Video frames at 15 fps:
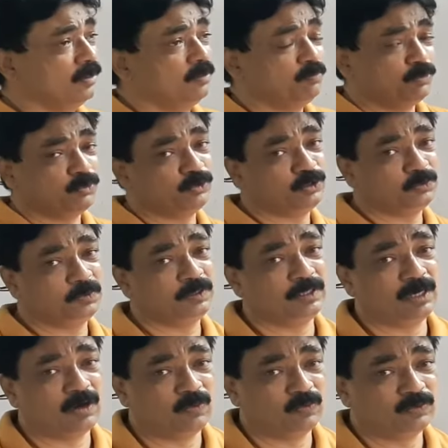
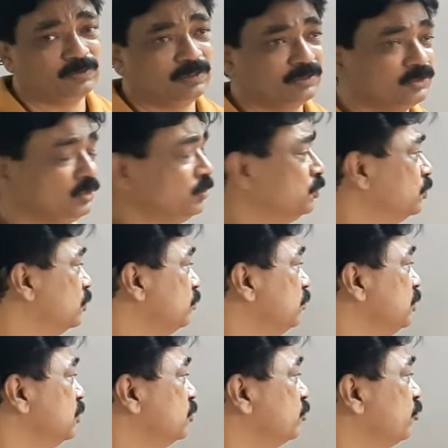protruding out. Pseudo
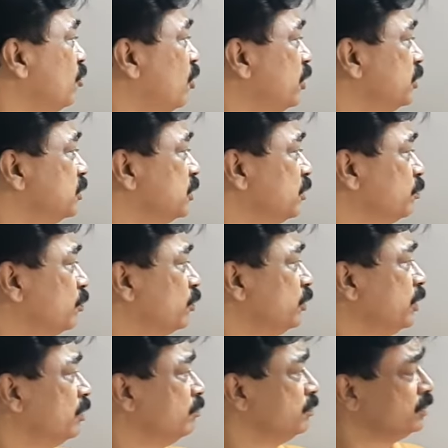means false and
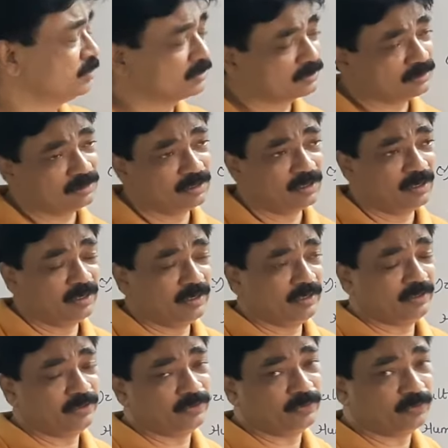podia means
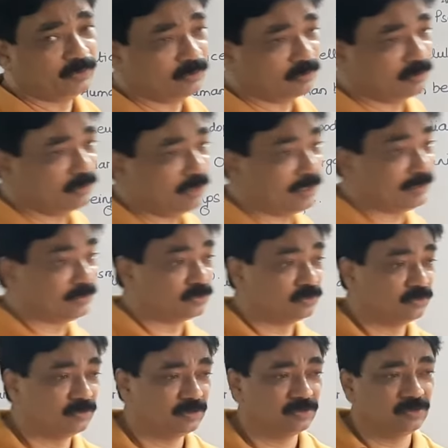legs.
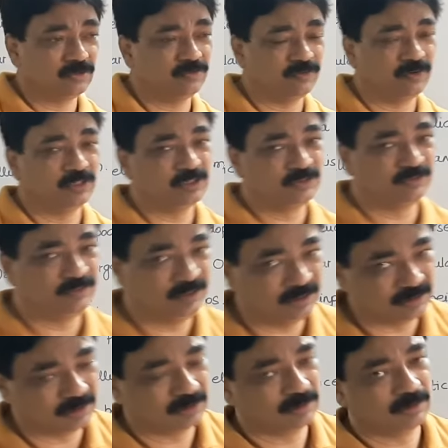So it has got false
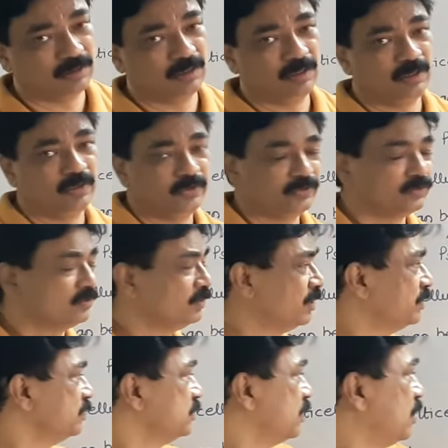feet. So
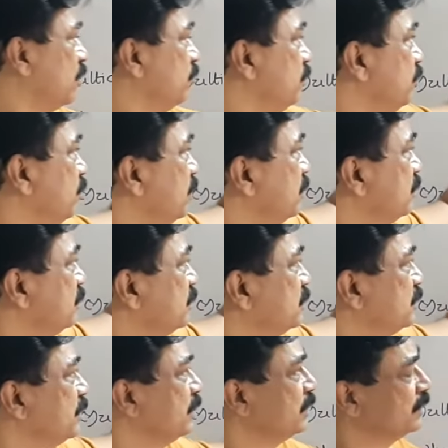that is amoeba. That is
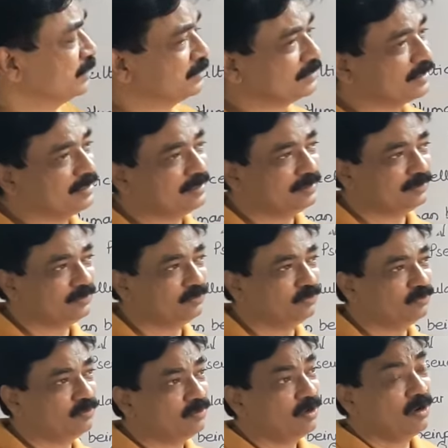single celled.
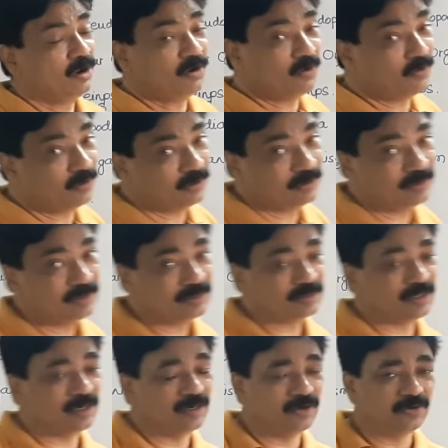All these,
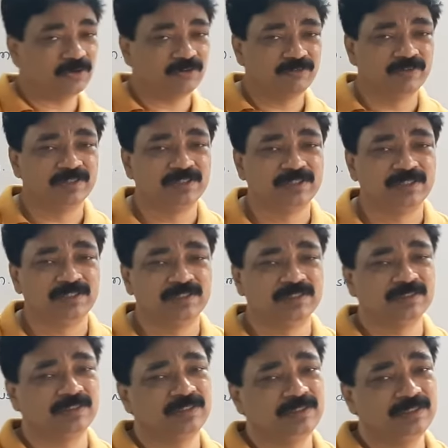a lot of
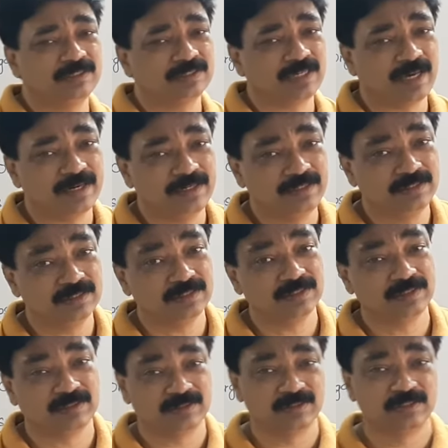disease carrying
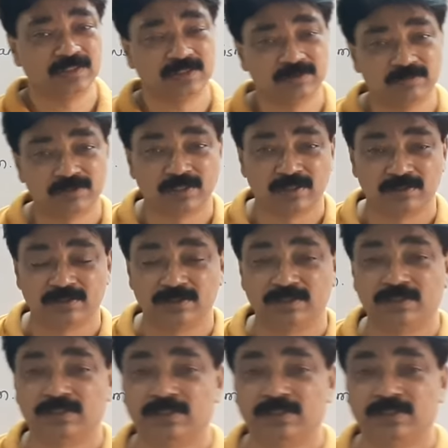germs are single